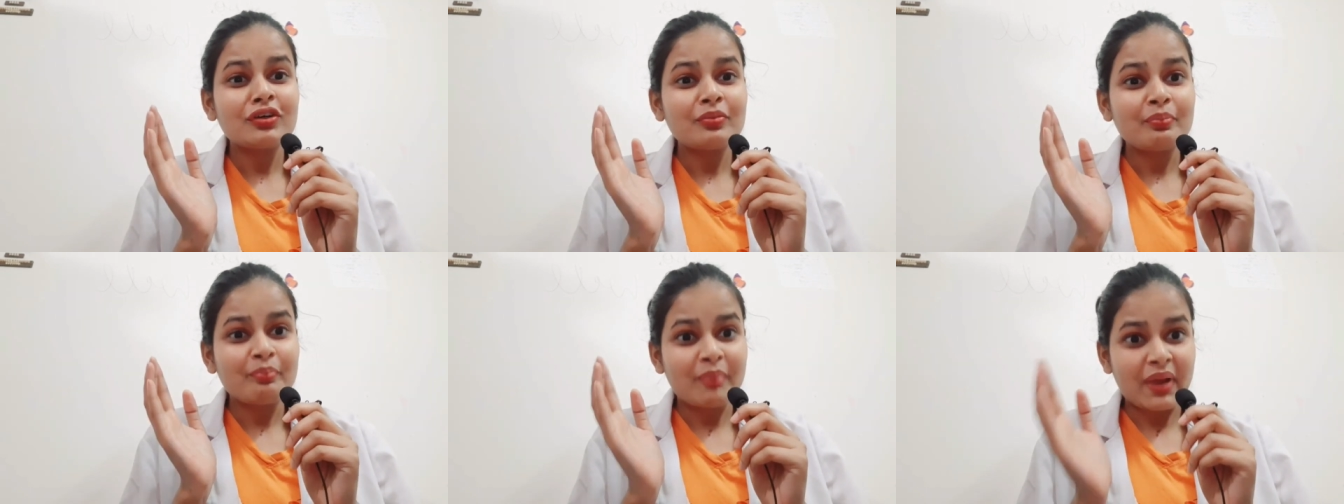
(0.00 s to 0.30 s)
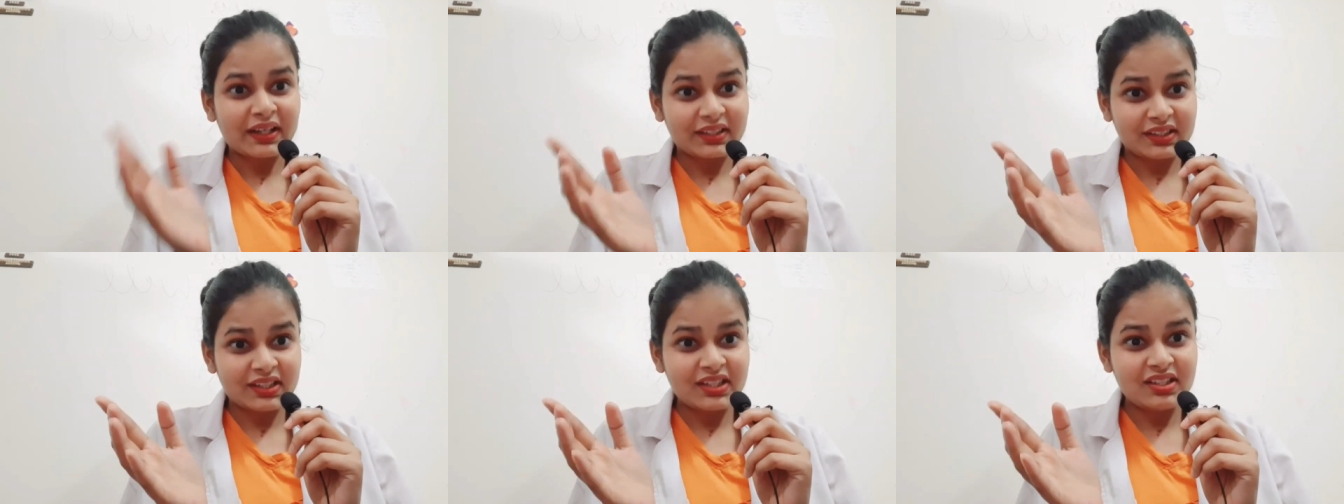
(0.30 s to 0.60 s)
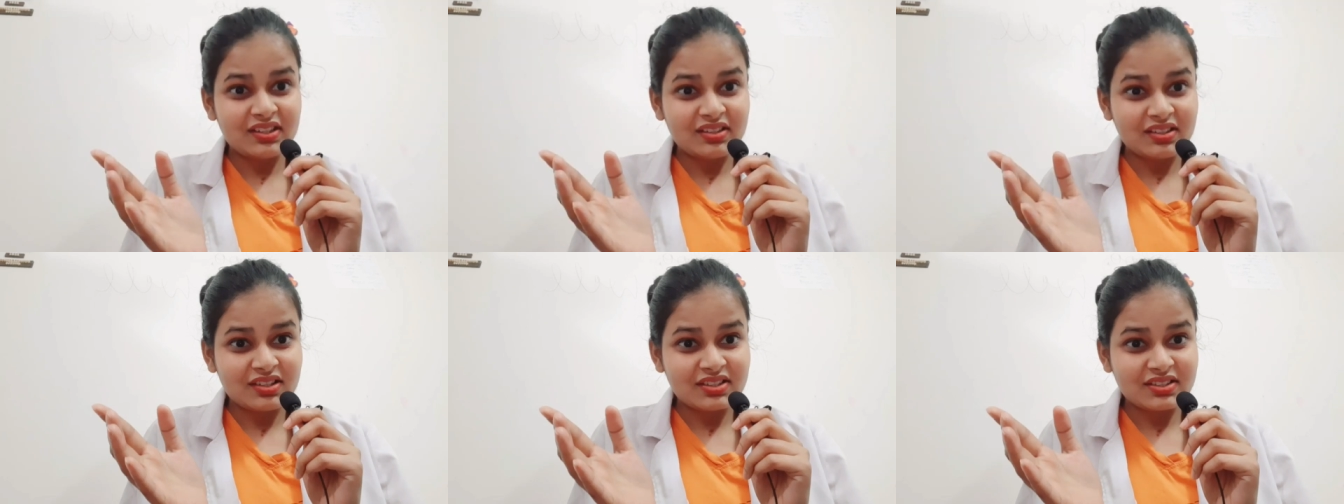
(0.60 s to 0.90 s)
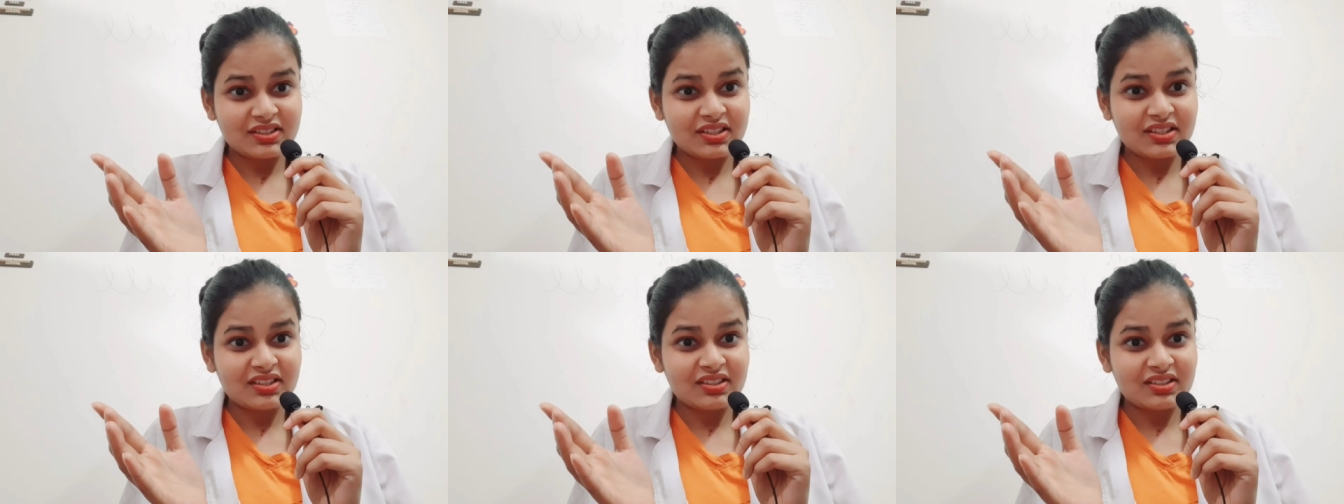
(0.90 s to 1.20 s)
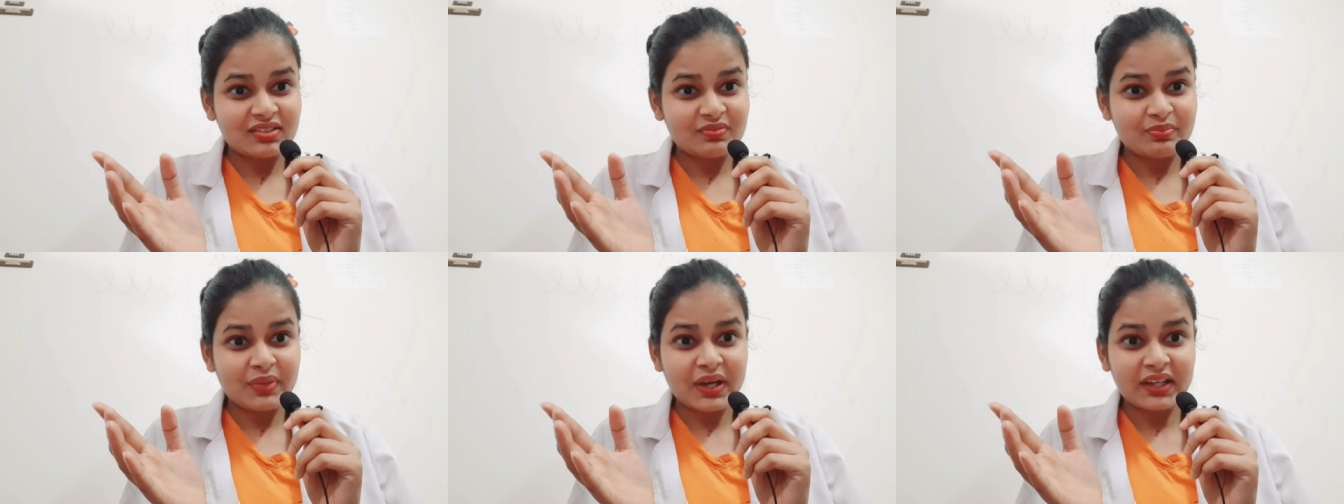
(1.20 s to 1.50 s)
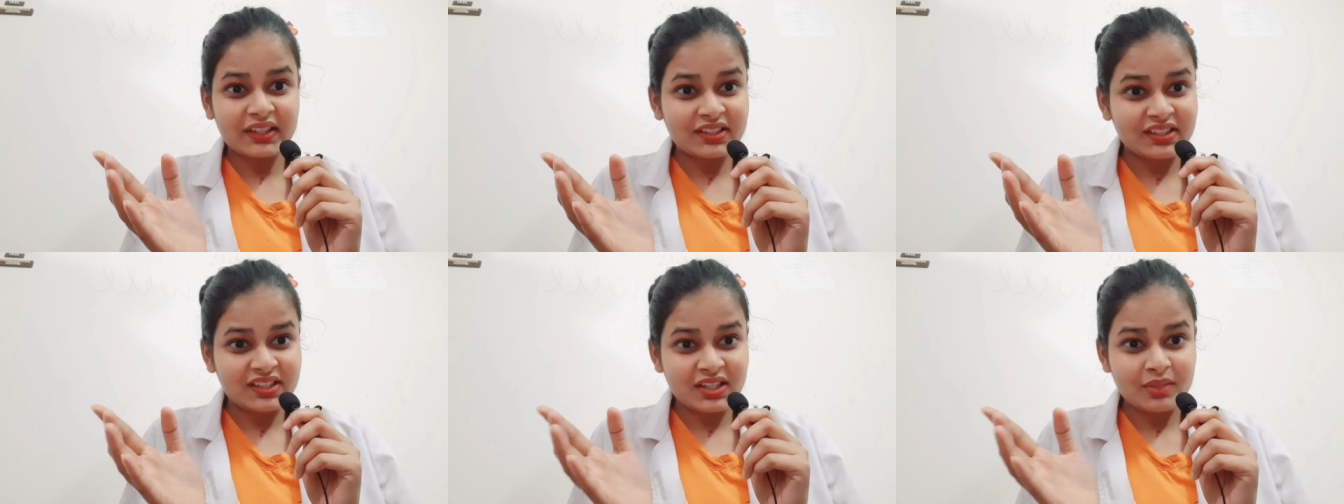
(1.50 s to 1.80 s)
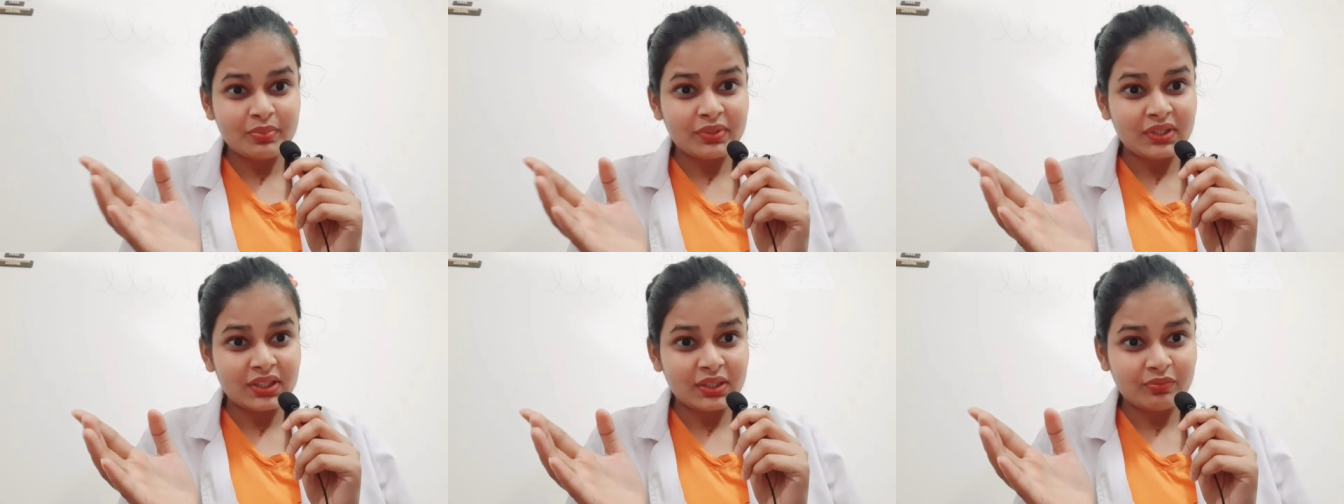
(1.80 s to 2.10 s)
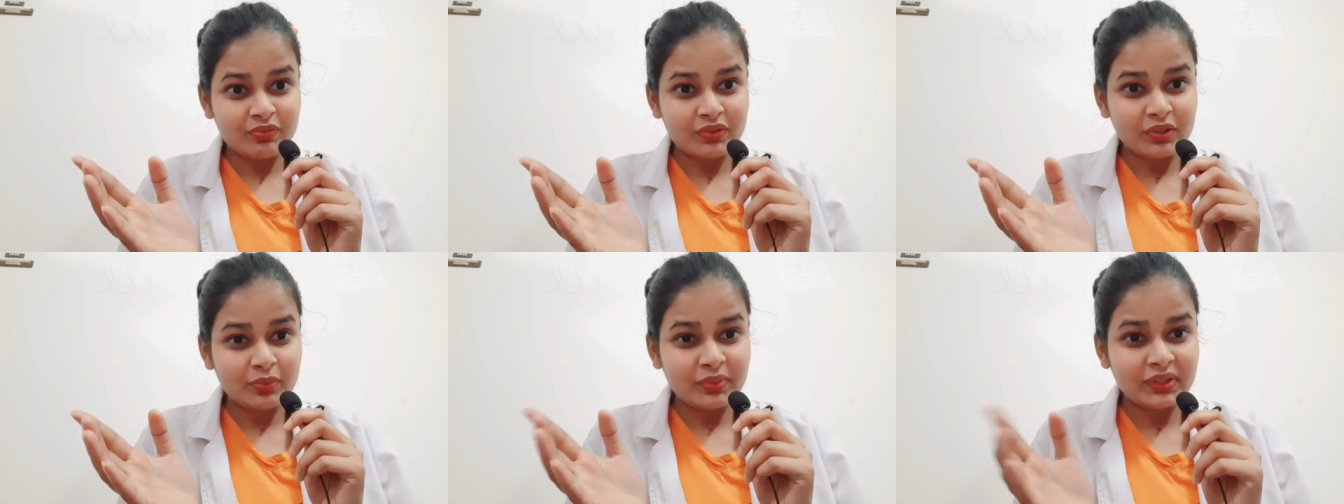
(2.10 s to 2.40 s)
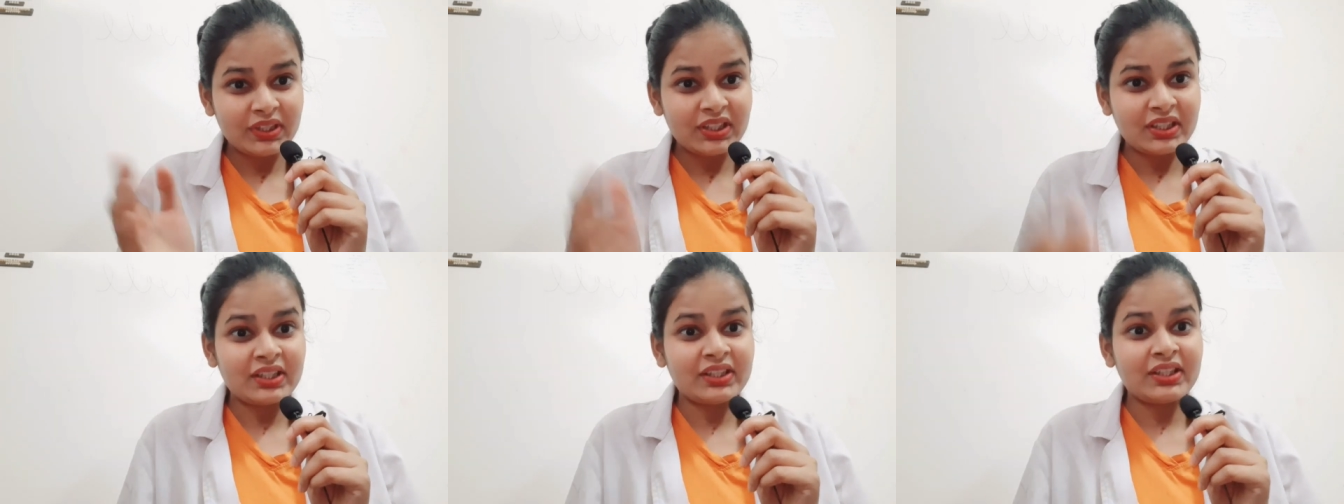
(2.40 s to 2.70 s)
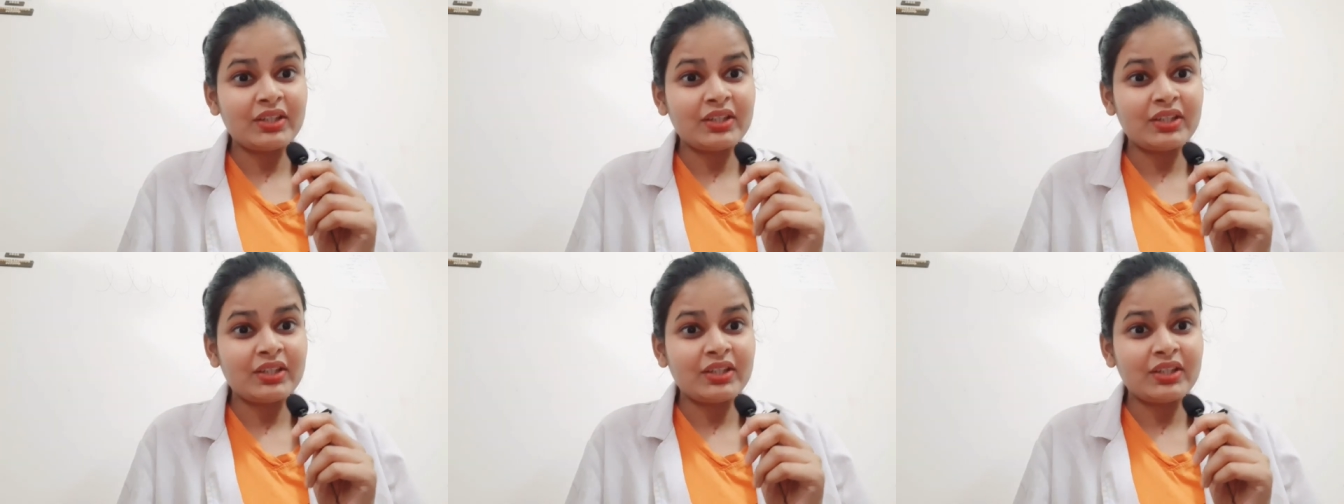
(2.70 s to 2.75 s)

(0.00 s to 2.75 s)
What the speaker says: bacteria, and bacteria buildup will be there.